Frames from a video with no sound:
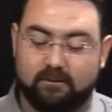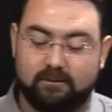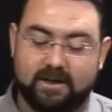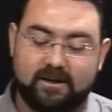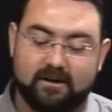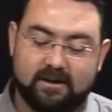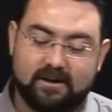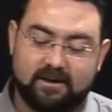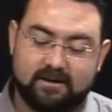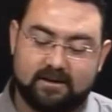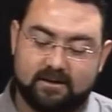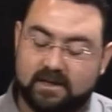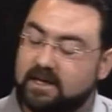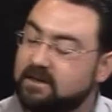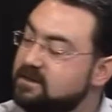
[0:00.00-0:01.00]
probably got
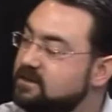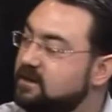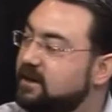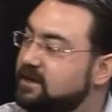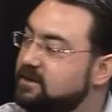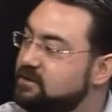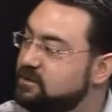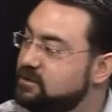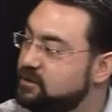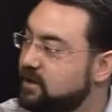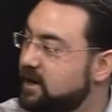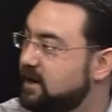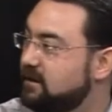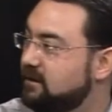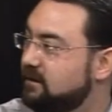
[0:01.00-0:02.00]
the inside
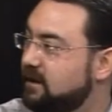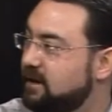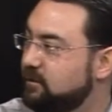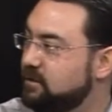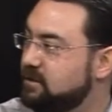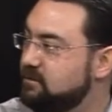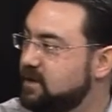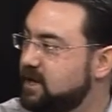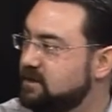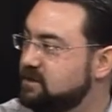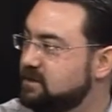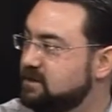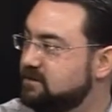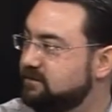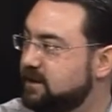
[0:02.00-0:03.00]
track, I would
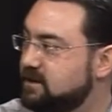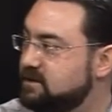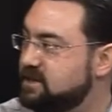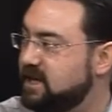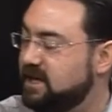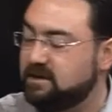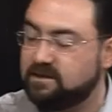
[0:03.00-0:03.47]
imagine, as far as Te